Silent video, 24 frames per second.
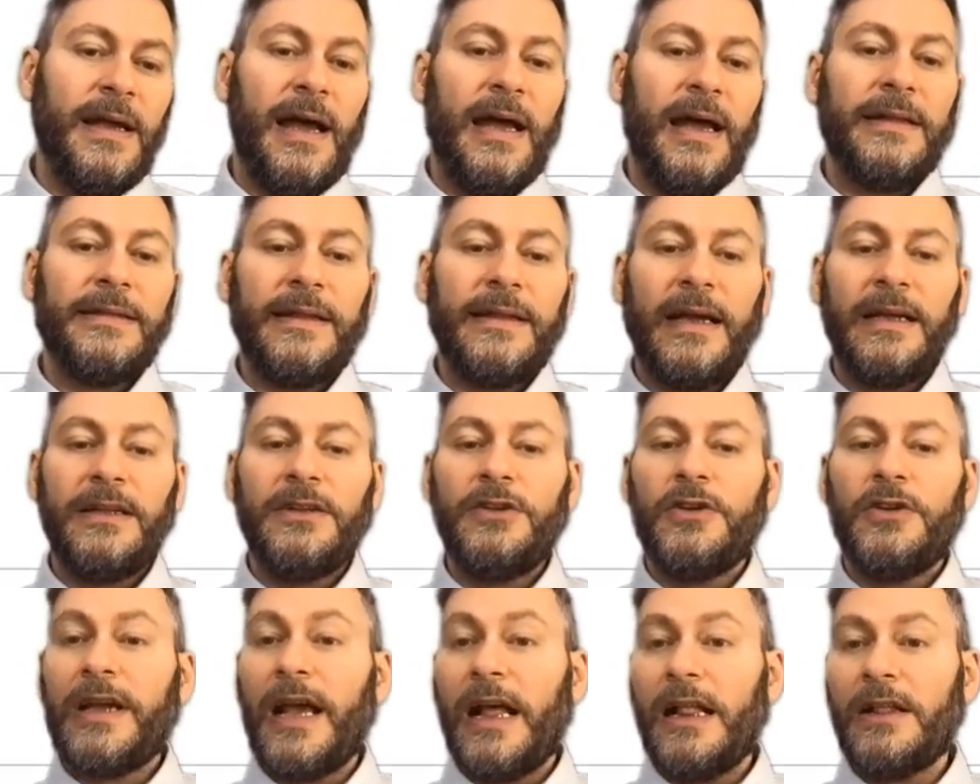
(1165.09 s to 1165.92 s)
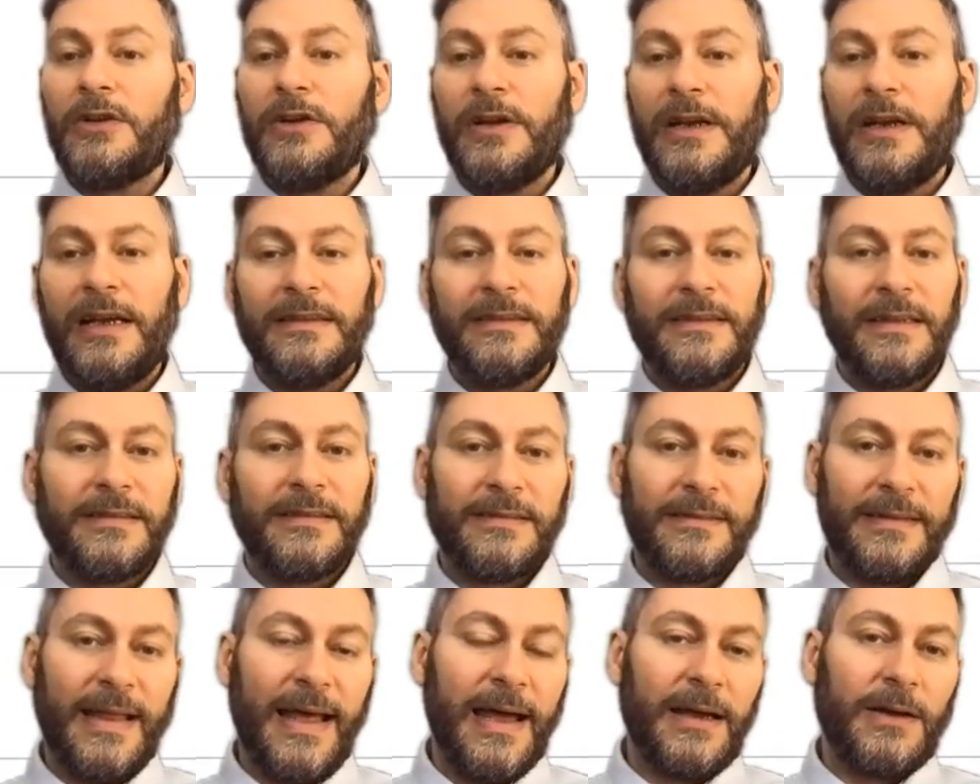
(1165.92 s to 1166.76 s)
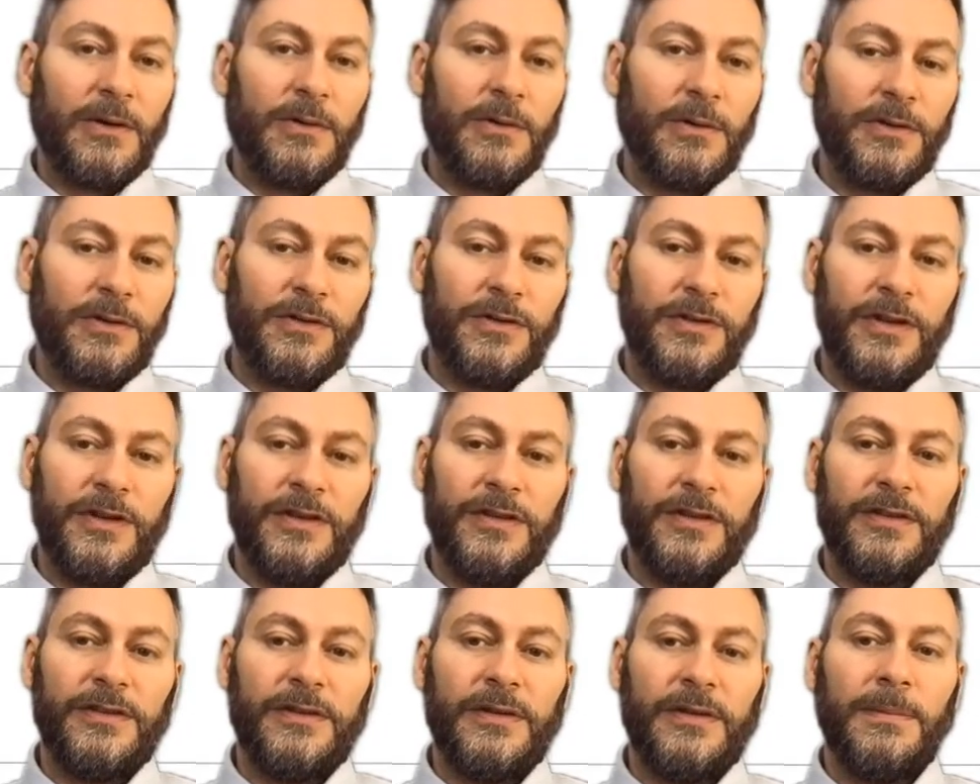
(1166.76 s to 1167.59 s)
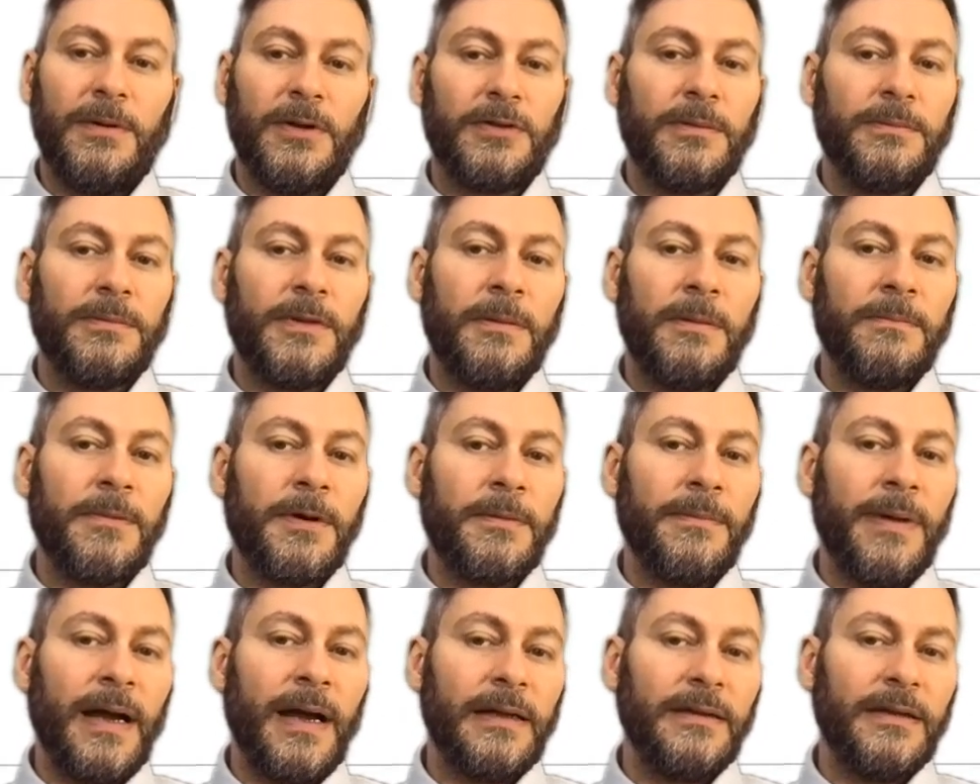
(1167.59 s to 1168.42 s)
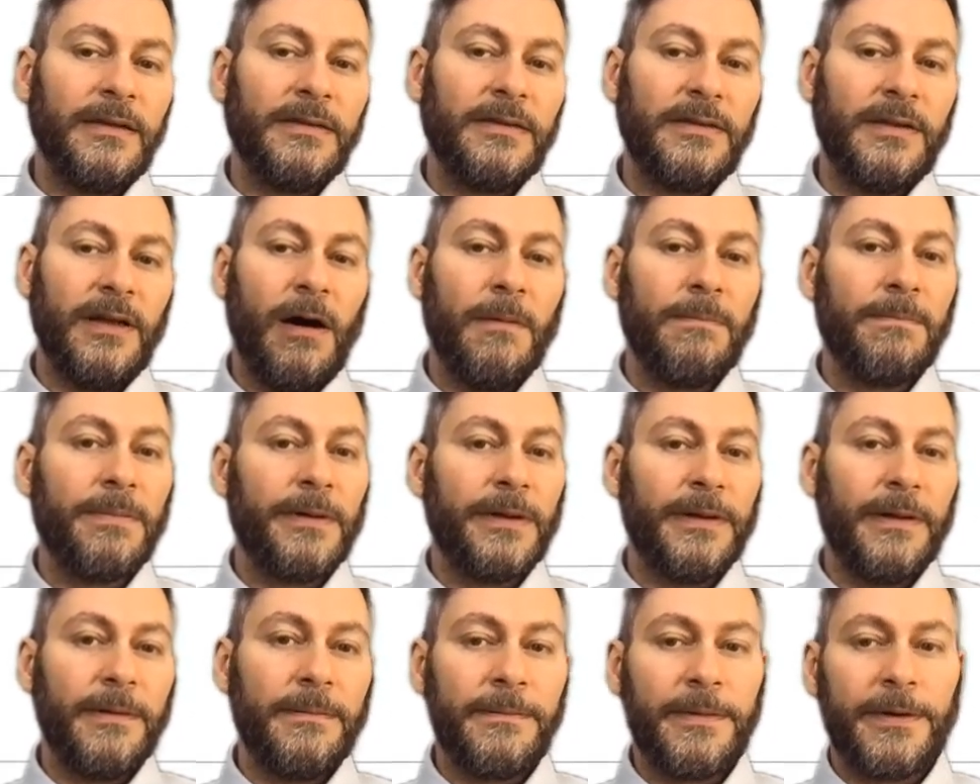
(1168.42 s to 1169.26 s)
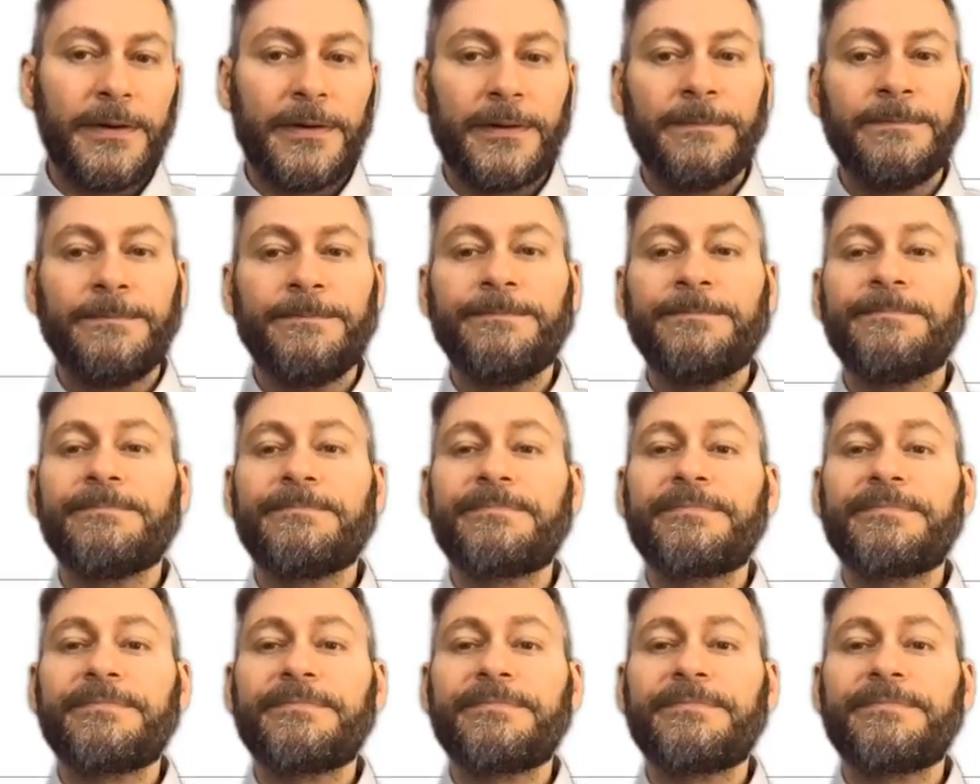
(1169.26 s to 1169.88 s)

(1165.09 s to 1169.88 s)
And then you calculate the slack, which is the bottom number minus the upper number.